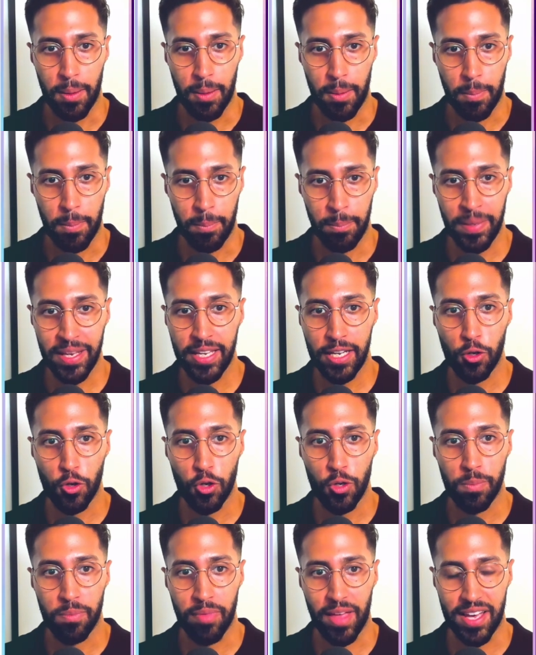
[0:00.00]
mini
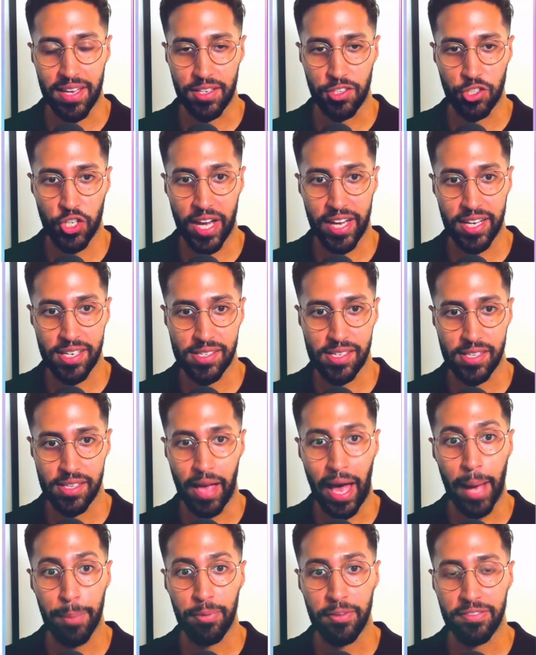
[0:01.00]
loop that checks the
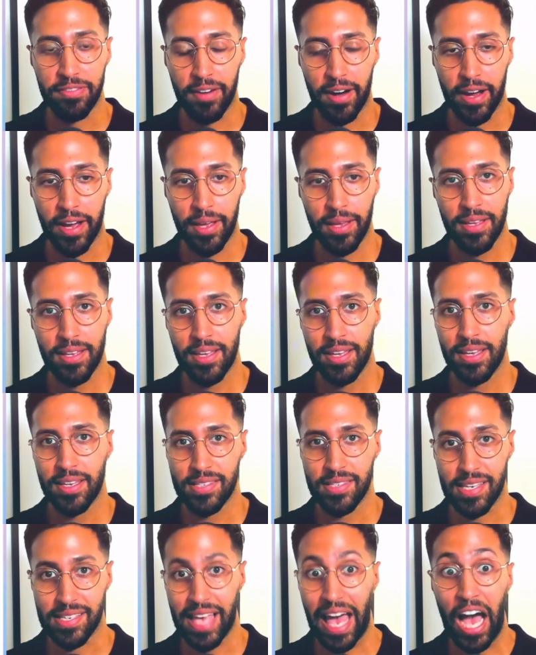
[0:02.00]
Appify,
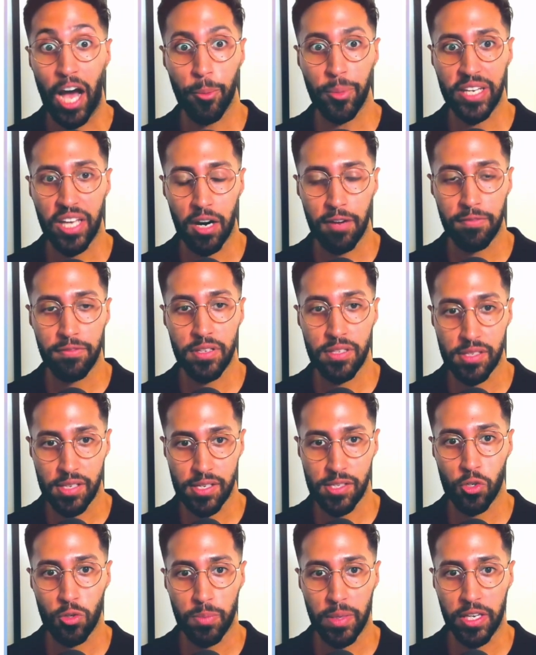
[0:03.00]
says how many ovens are
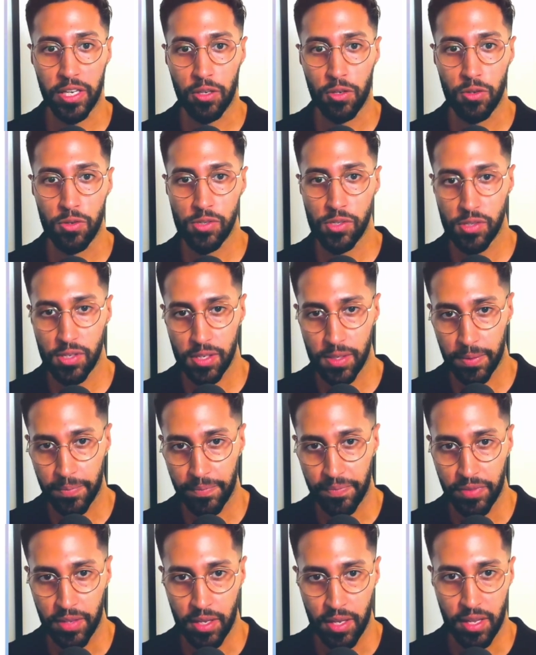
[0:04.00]
still being used.
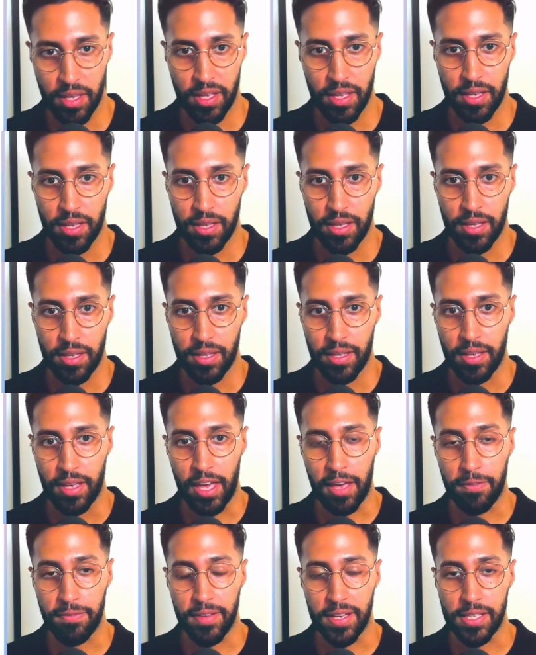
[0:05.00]

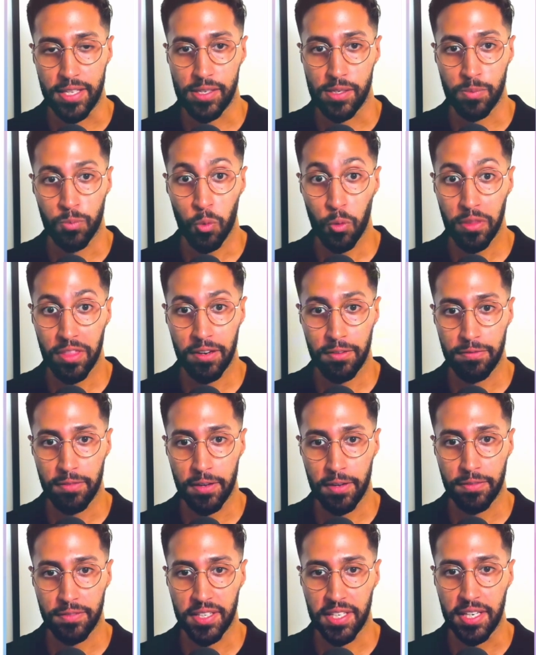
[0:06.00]
If it's more than
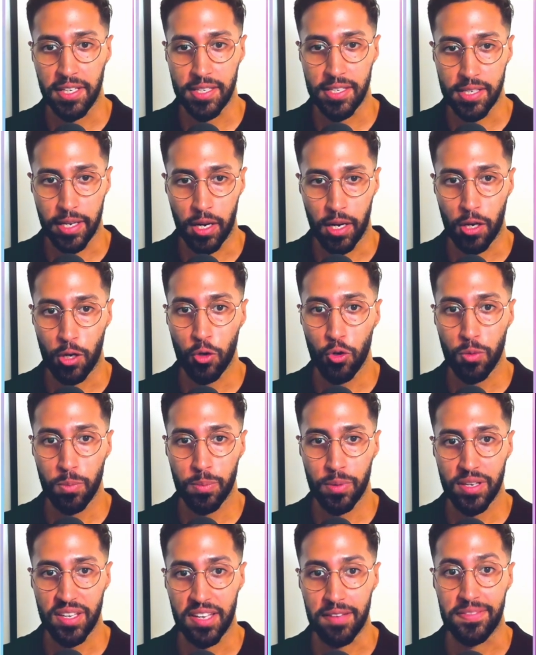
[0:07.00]
15, it's going to loop.
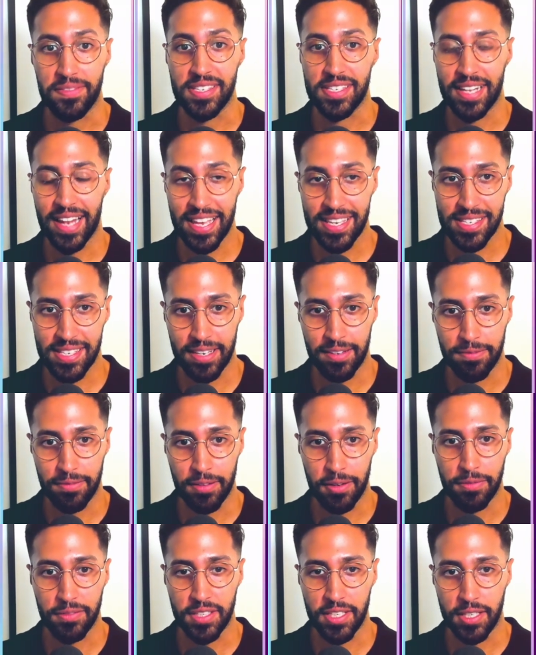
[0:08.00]
If it's less than
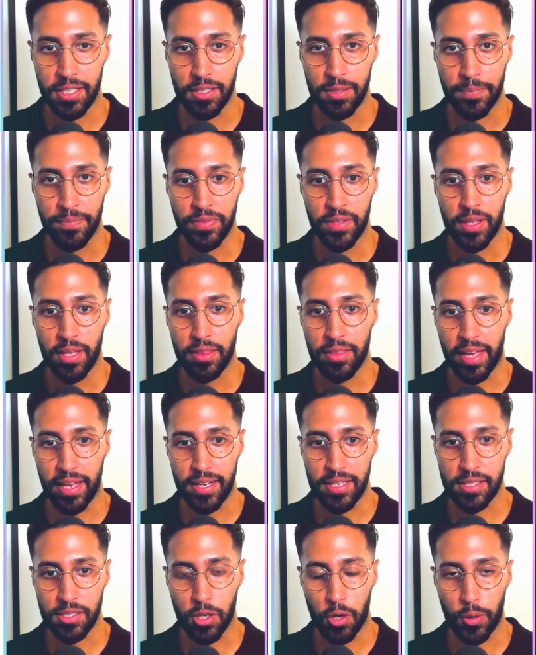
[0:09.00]
15, then
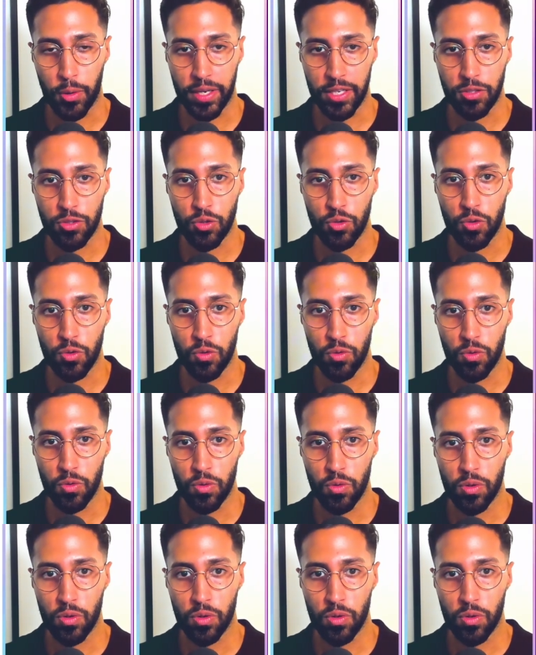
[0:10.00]
it's going to